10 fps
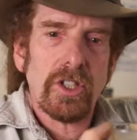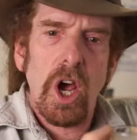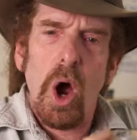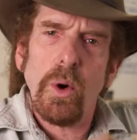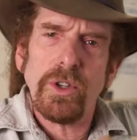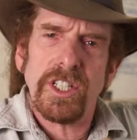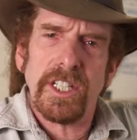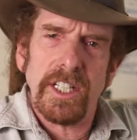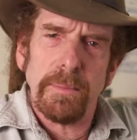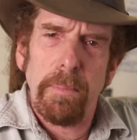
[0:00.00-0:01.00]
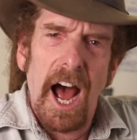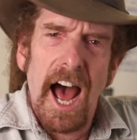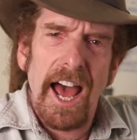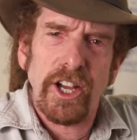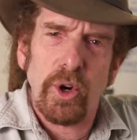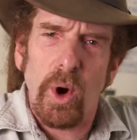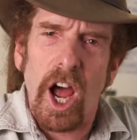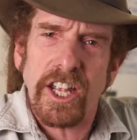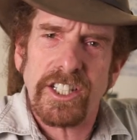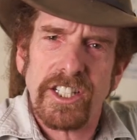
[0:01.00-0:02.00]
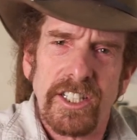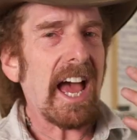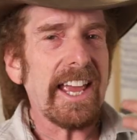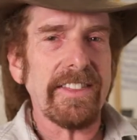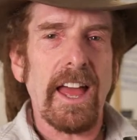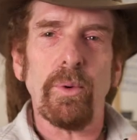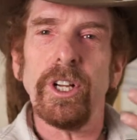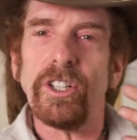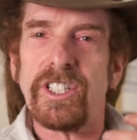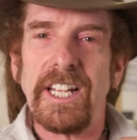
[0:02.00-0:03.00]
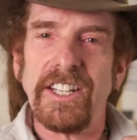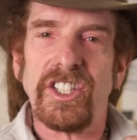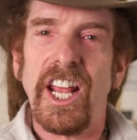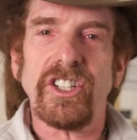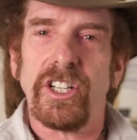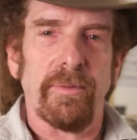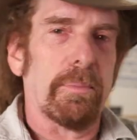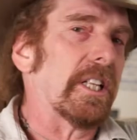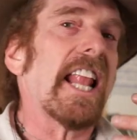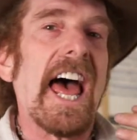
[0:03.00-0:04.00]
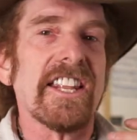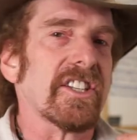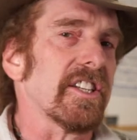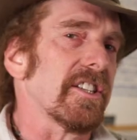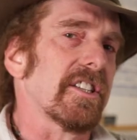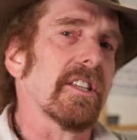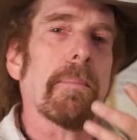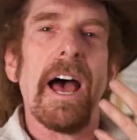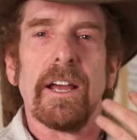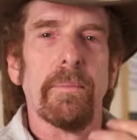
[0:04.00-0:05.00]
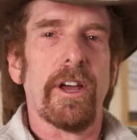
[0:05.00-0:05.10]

toasty pie crust. I get that real sensation of molasses in the back of